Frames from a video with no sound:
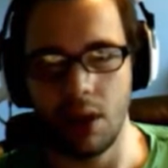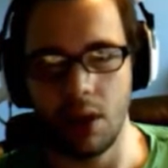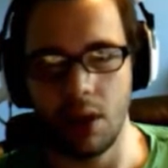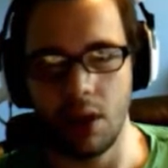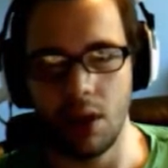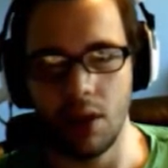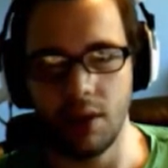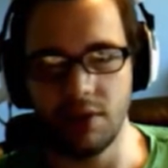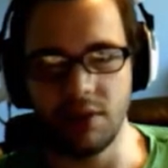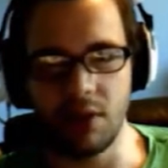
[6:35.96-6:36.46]

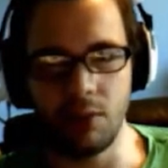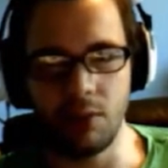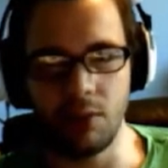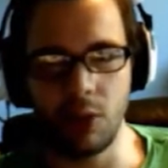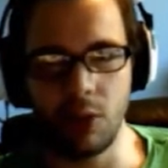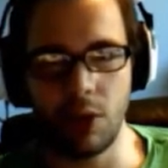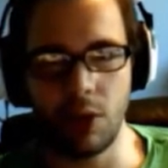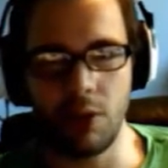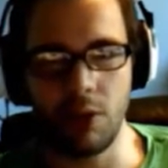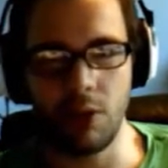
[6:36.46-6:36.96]
Some
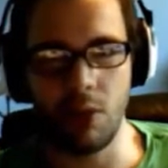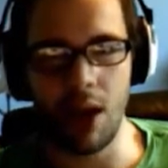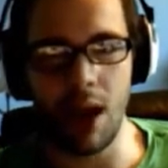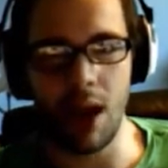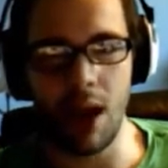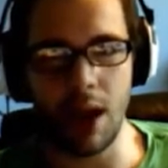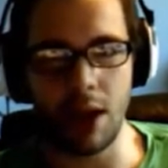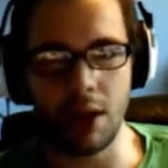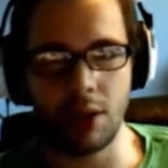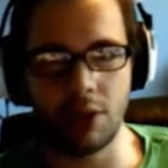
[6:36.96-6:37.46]

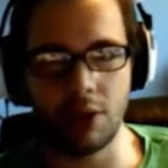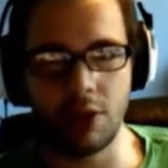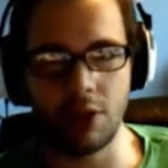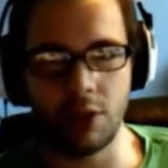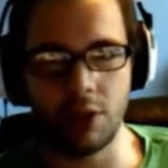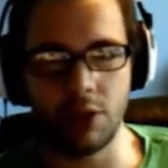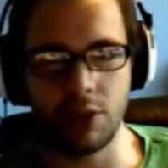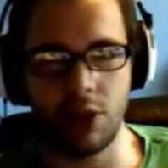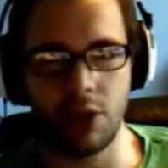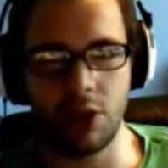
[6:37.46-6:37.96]
require
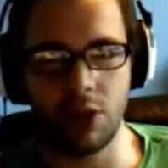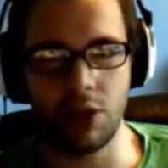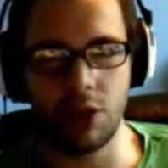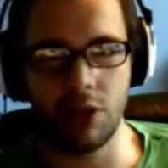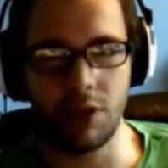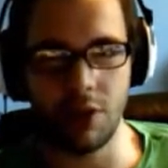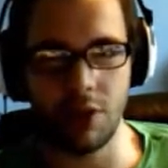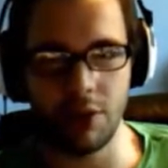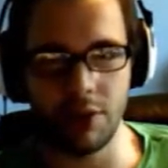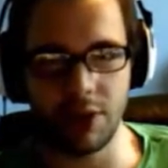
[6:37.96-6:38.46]

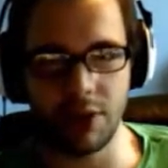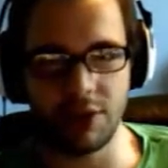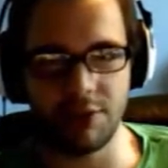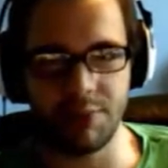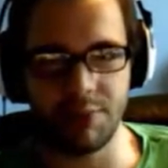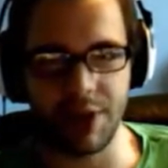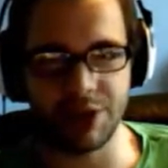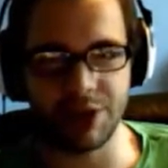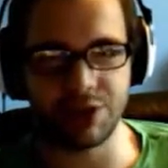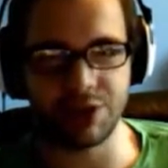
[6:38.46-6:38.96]
doing
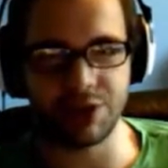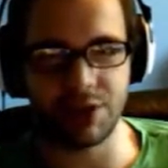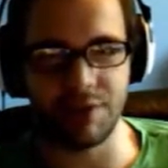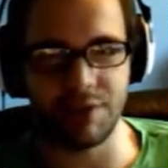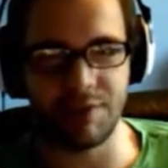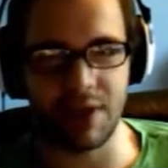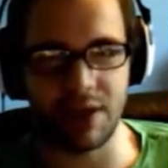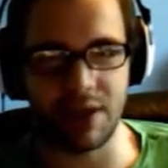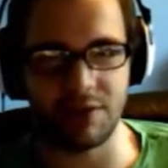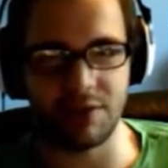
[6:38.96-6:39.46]
special
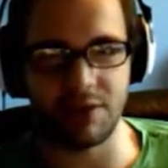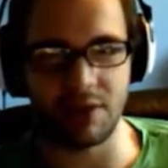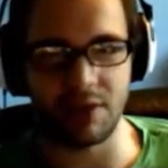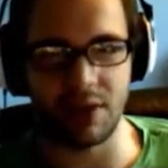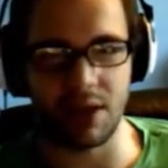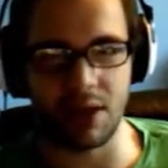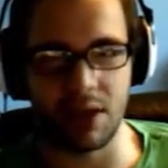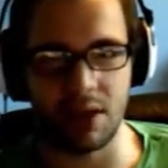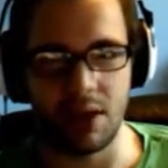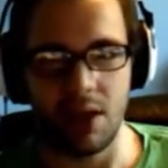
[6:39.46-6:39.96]
events to
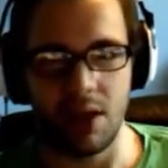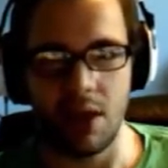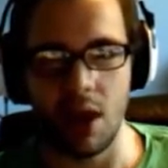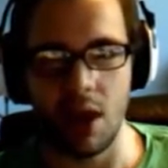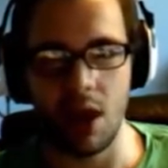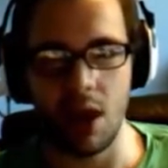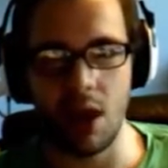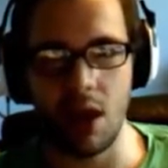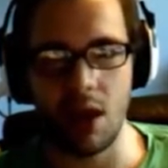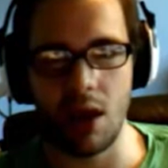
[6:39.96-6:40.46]
get.
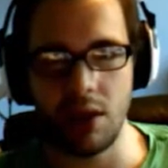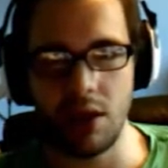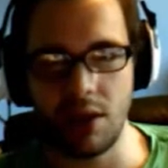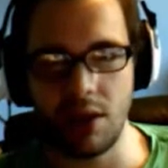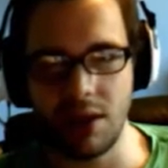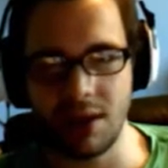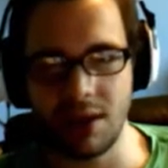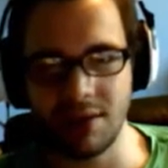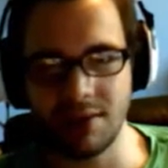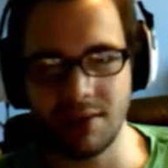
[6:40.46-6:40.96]
Uh, you
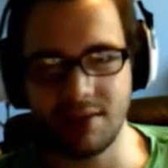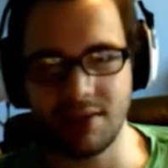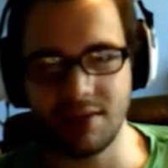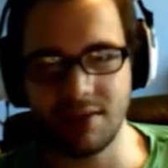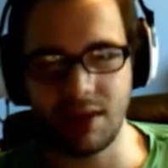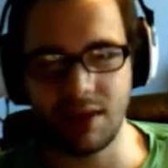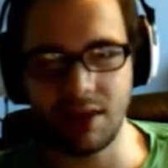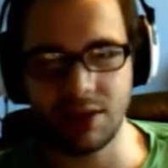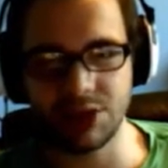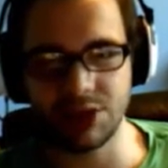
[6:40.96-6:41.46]
can
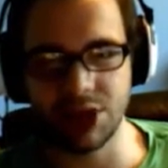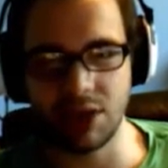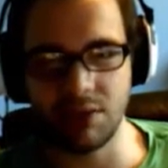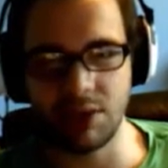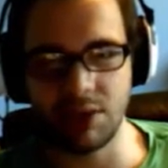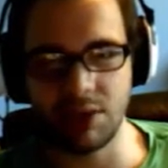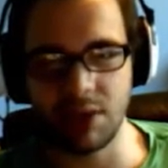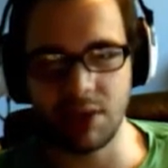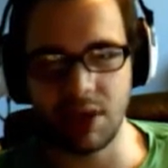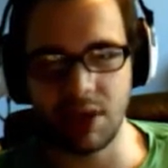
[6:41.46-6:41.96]
see gem in
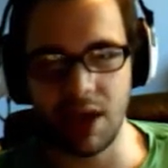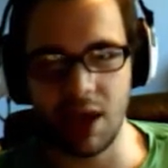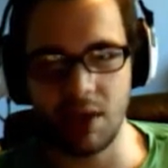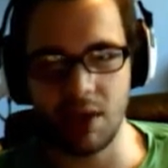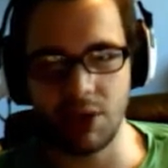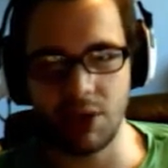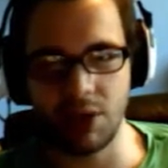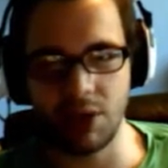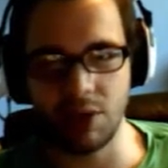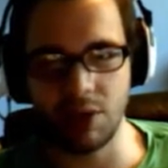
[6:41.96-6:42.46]
your account
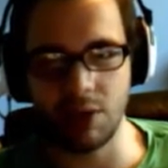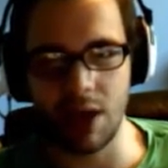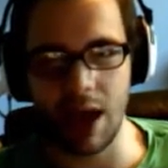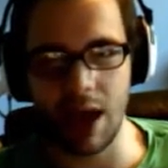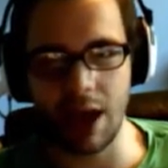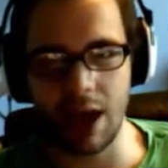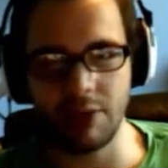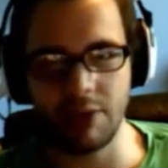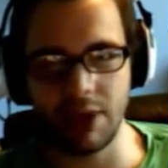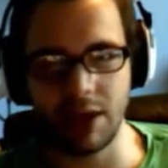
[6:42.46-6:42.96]
menu.
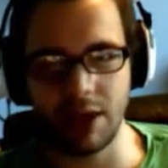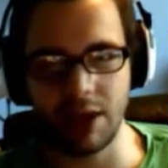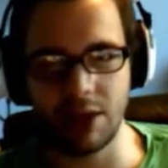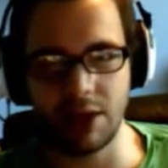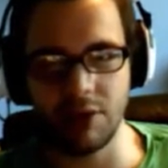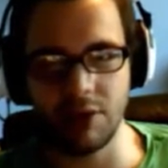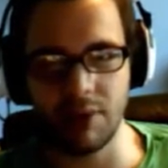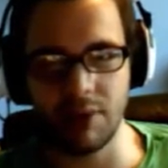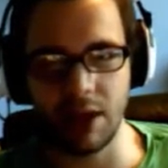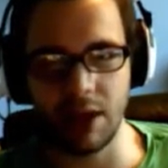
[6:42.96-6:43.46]
How do I get
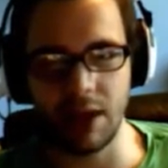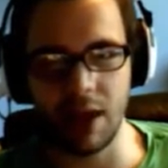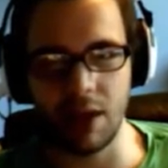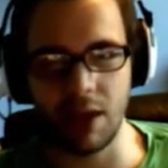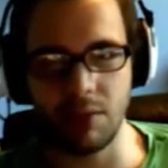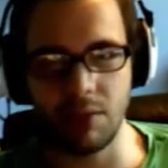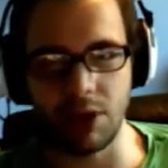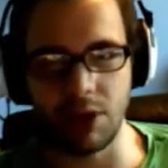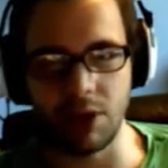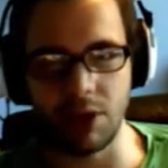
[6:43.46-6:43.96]
into my
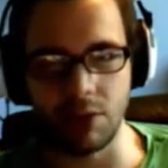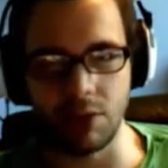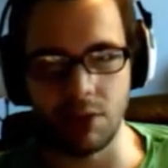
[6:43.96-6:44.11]
account menu?